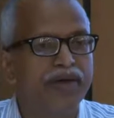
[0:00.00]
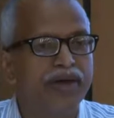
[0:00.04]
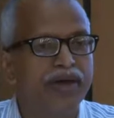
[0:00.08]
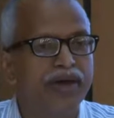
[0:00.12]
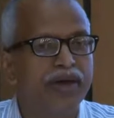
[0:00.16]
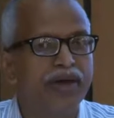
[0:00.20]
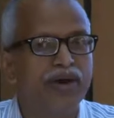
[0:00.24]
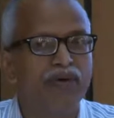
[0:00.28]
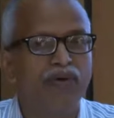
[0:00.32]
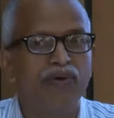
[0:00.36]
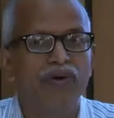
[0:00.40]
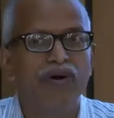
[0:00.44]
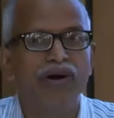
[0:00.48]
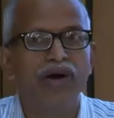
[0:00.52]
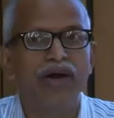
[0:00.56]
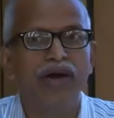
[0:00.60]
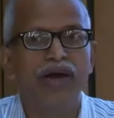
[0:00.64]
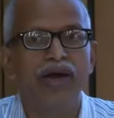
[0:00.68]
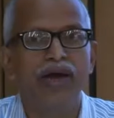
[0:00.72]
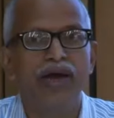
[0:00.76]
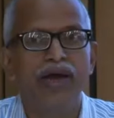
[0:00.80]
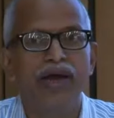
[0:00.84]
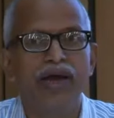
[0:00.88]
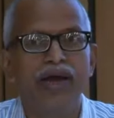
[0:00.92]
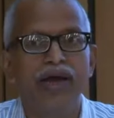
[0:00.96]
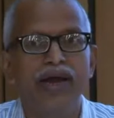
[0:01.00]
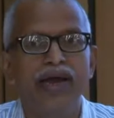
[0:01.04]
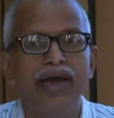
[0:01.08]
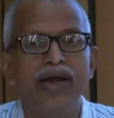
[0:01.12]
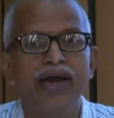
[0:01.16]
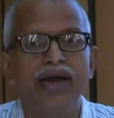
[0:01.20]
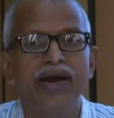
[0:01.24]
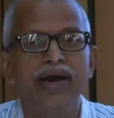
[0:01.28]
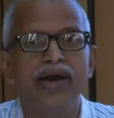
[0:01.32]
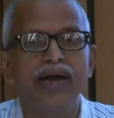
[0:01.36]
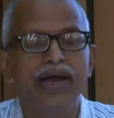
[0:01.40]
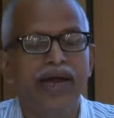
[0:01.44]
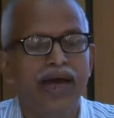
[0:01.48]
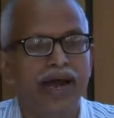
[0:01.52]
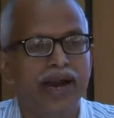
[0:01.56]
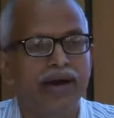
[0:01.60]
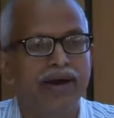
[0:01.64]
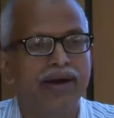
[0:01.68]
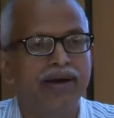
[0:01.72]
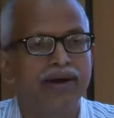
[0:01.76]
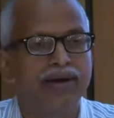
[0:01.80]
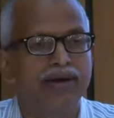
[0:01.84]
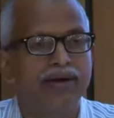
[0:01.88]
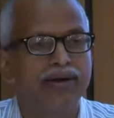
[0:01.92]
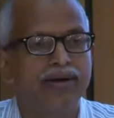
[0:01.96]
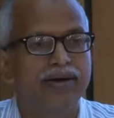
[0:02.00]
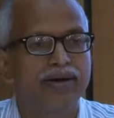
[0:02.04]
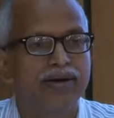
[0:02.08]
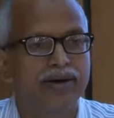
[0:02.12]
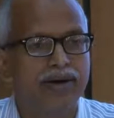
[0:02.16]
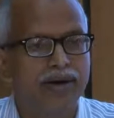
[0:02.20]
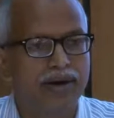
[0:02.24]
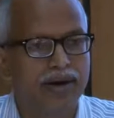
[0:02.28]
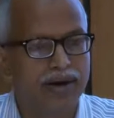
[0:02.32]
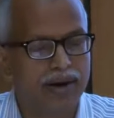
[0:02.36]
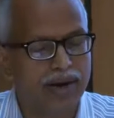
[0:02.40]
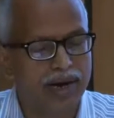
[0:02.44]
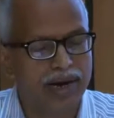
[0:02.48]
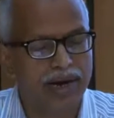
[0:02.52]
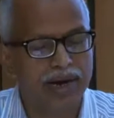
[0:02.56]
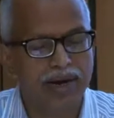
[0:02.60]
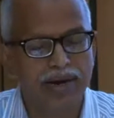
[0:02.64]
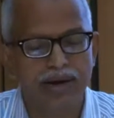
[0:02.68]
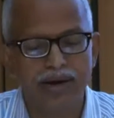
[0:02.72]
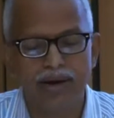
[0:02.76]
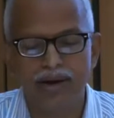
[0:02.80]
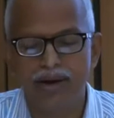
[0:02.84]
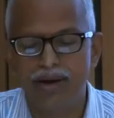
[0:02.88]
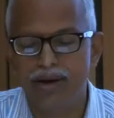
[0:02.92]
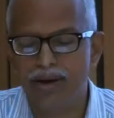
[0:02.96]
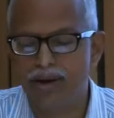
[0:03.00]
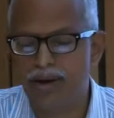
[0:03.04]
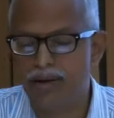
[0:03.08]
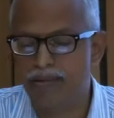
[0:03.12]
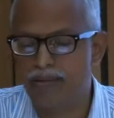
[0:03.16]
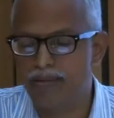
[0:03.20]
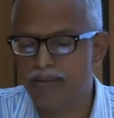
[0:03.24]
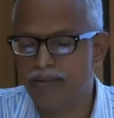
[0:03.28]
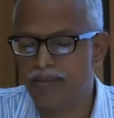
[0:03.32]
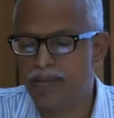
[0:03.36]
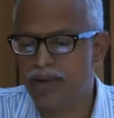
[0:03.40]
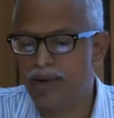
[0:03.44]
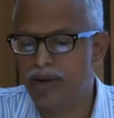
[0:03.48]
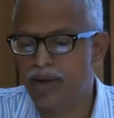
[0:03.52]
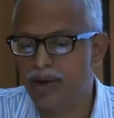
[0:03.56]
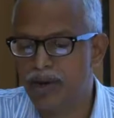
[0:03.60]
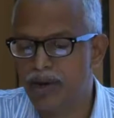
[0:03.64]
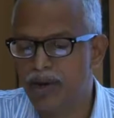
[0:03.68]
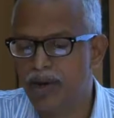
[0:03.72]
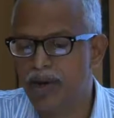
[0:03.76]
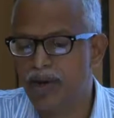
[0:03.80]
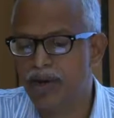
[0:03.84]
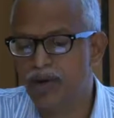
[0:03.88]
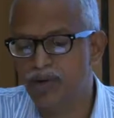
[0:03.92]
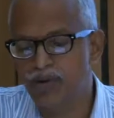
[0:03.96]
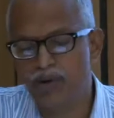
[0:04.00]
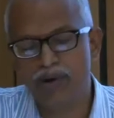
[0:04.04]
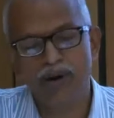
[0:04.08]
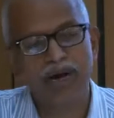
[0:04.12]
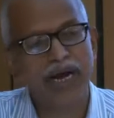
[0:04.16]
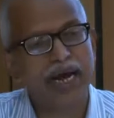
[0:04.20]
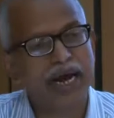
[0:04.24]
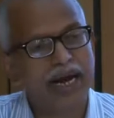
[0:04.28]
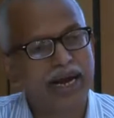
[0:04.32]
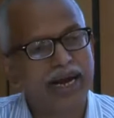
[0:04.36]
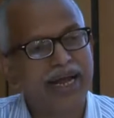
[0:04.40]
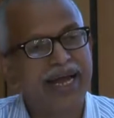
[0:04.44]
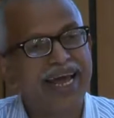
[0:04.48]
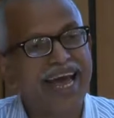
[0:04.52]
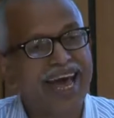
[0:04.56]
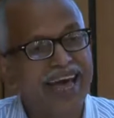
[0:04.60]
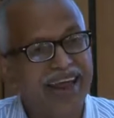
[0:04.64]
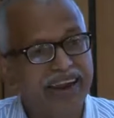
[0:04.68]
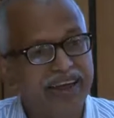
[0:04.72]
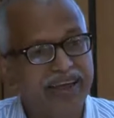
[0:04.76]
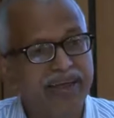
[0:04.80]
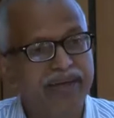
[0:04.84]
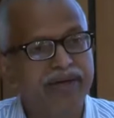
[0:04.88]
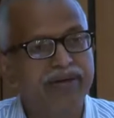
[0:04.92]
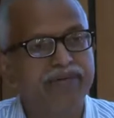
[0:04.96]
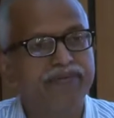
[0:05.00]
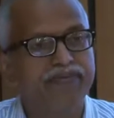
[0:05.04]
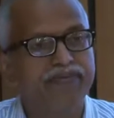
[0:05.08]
you know air can uh, um, you know can carry